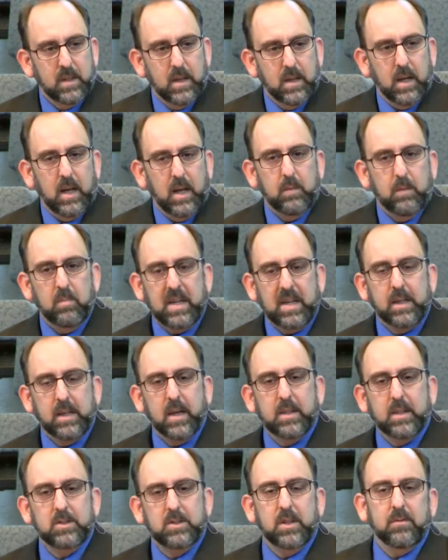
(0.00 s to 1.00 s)
And
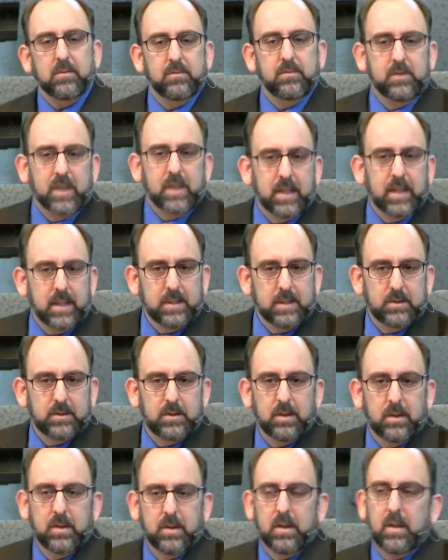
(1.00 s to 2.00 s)
because of
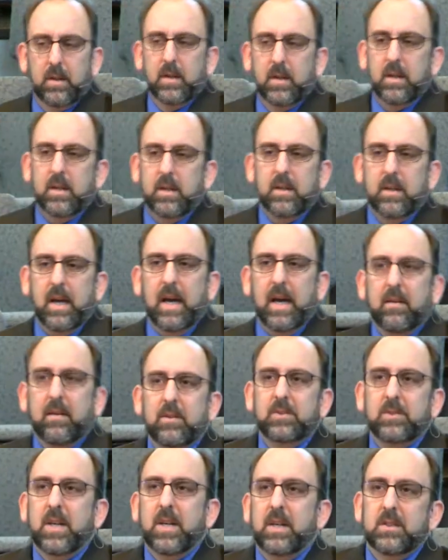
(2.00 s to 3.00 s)
duds, they have
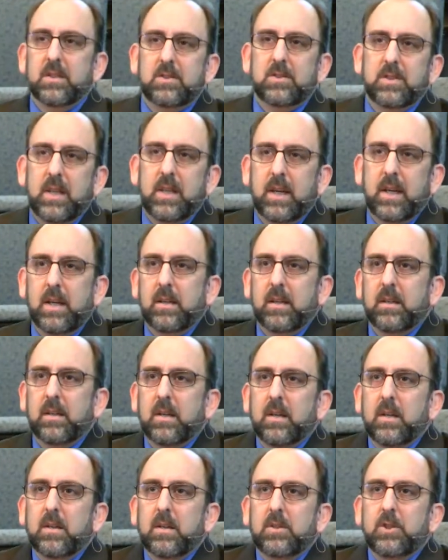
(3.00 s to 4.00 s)
a tendency
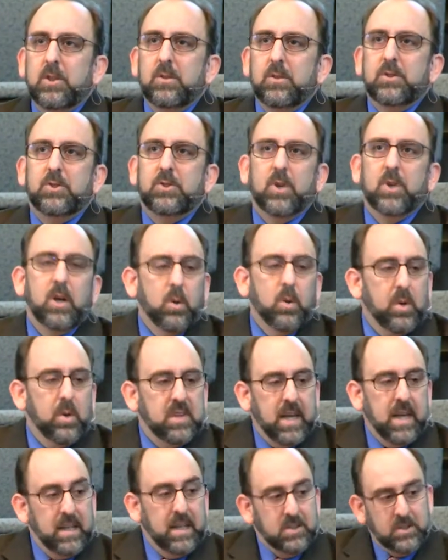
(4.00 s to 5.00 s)
to struggle
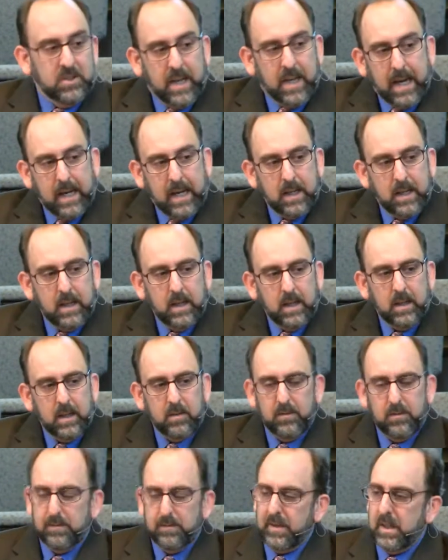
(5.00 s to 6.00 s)
with anxiety
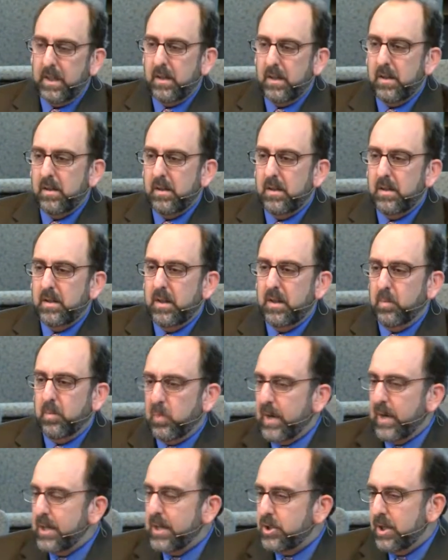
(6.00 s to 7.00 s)
and fear and
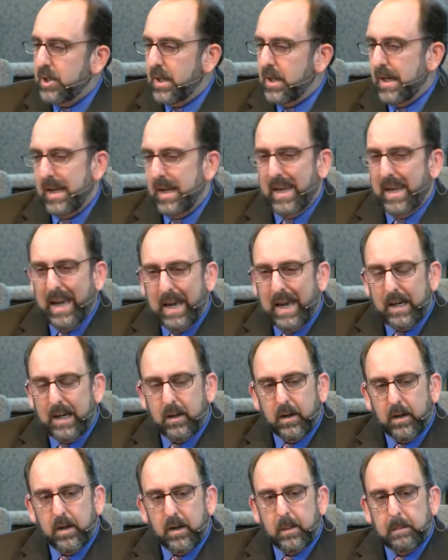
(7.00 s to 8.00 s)
depression and
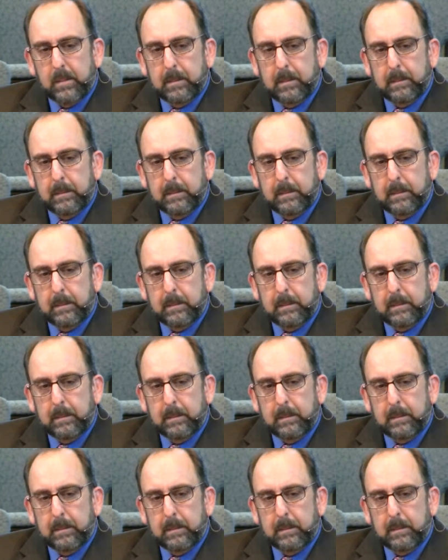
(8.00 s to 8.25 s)
anger.